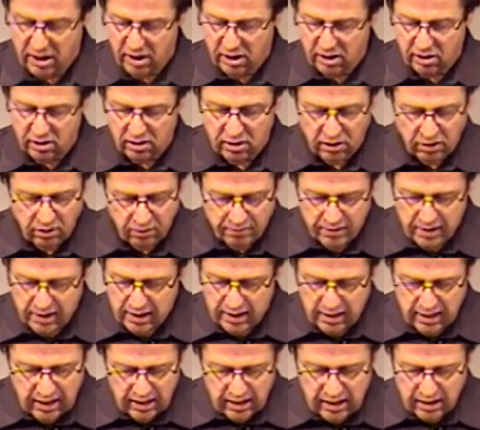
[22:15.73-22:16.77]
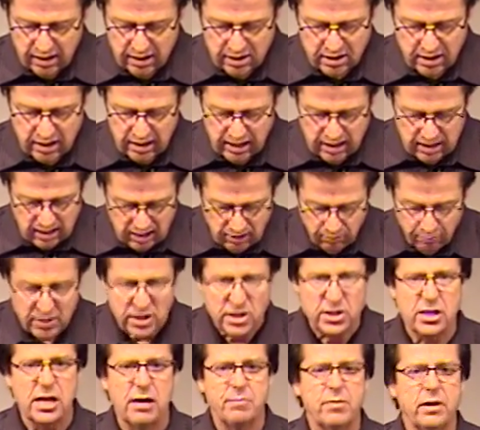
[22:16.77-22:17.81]
you know, it is it it'll be
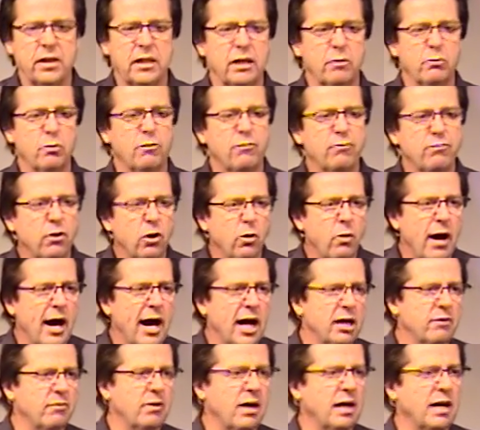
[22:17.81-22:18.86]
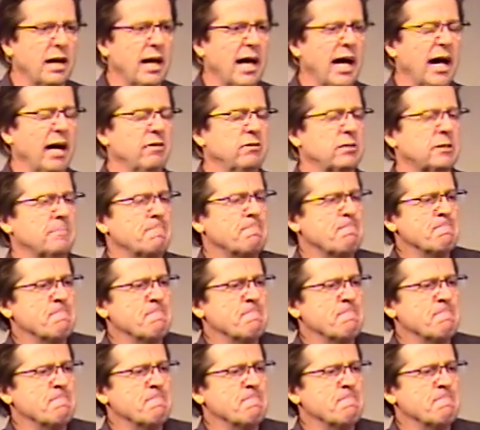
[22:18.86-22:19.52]
something that will flow out of our lives